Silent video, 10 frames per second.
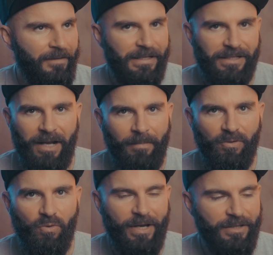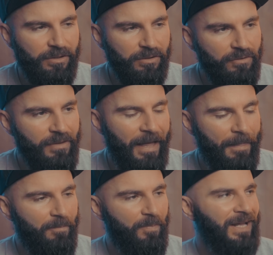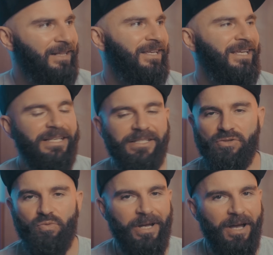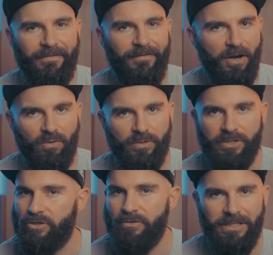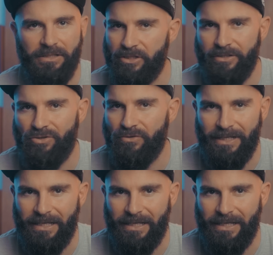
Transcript: There's a couple of ways to do that, but the easiest way I found was using just using